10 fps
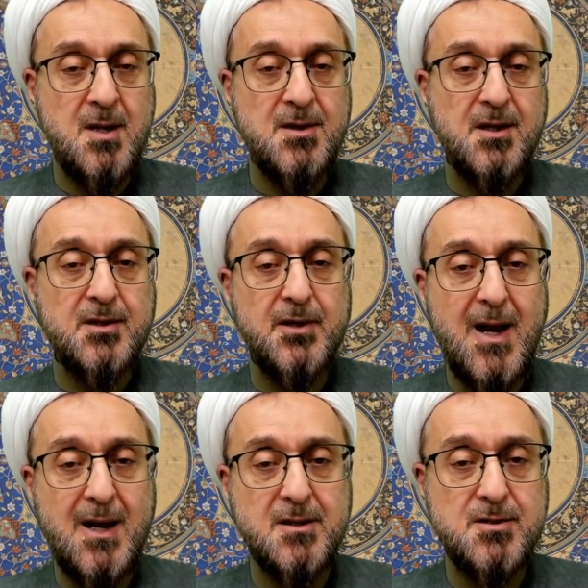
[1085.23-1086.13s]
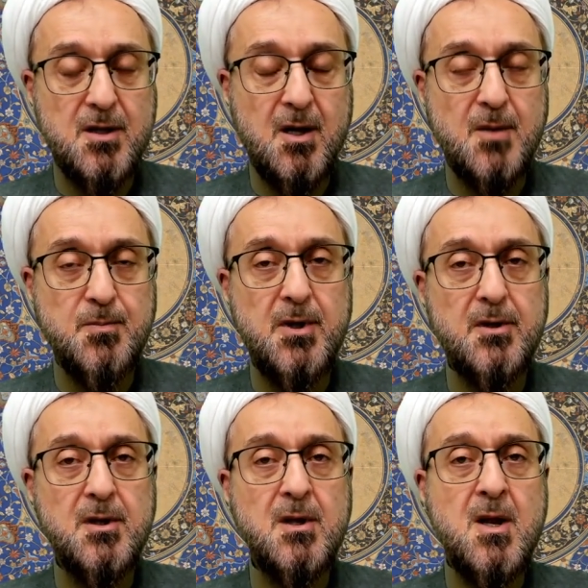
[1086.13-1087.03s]
The cracks are
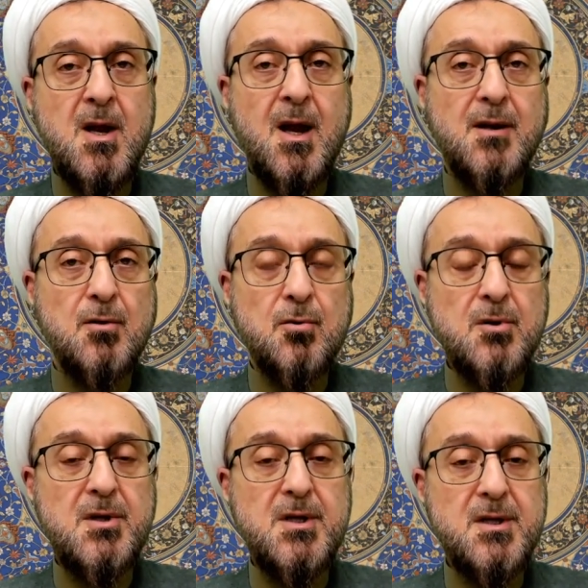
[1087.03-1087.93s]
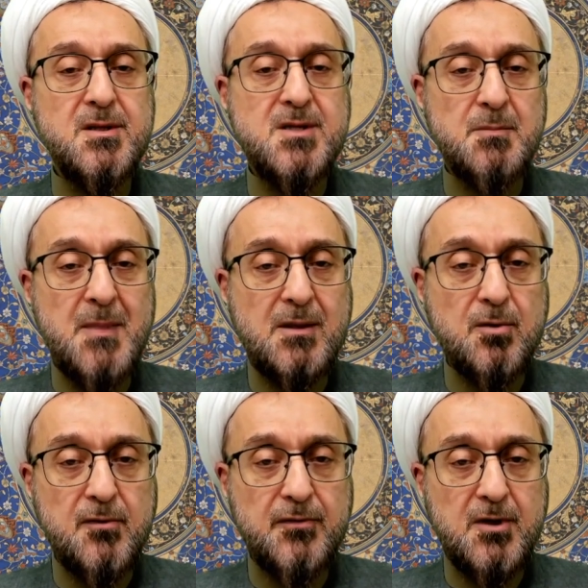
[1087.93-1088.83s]
appearing, and only it's a
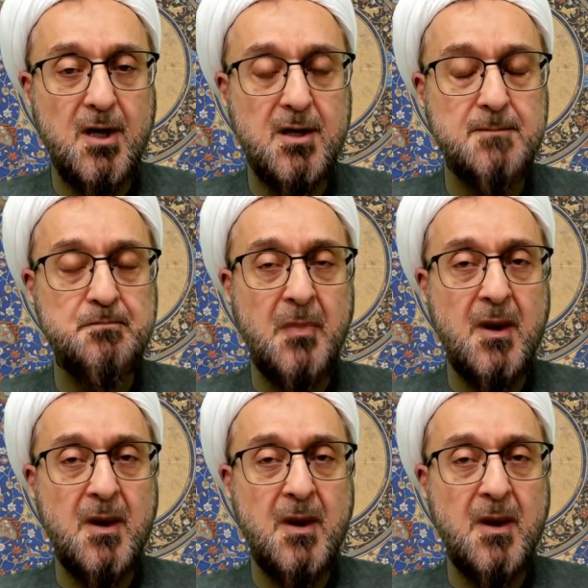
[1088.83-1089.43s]
matter of time